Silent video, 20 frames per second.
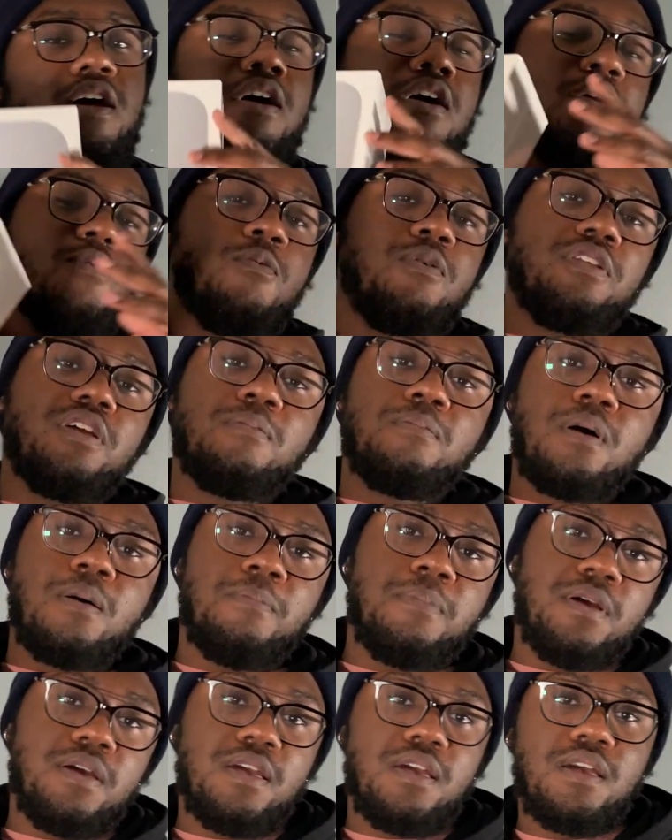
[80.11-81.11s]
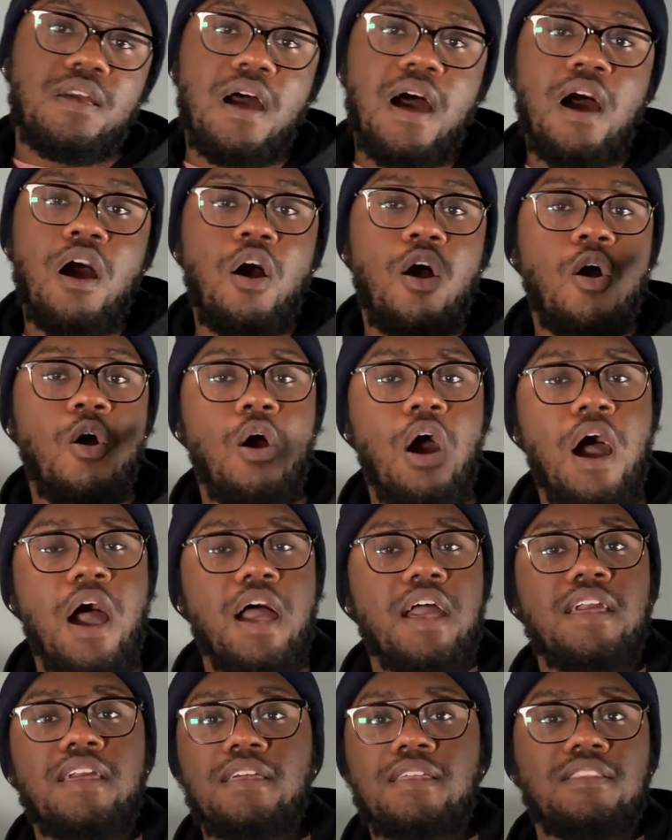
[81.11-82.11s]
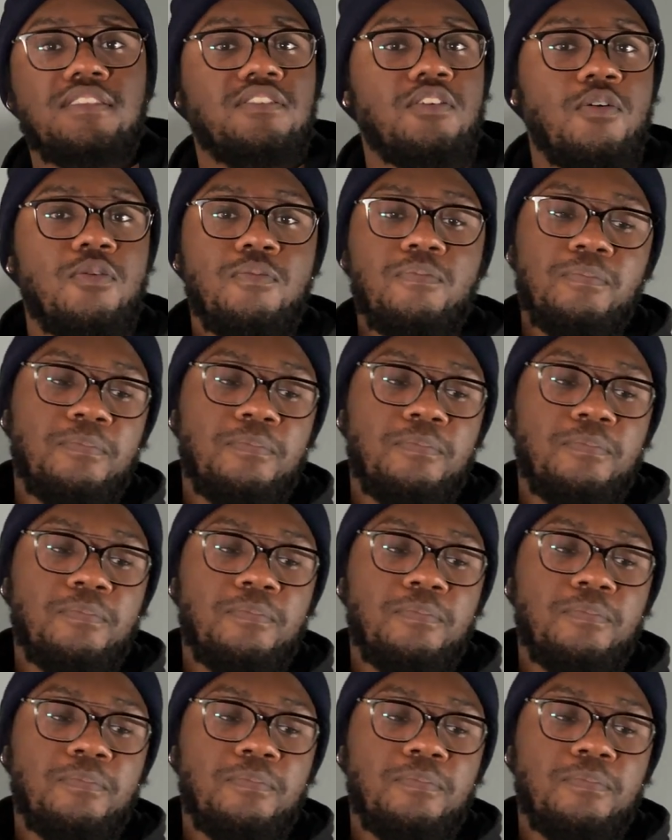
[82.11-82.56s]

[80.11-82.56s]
One thing about me, I don't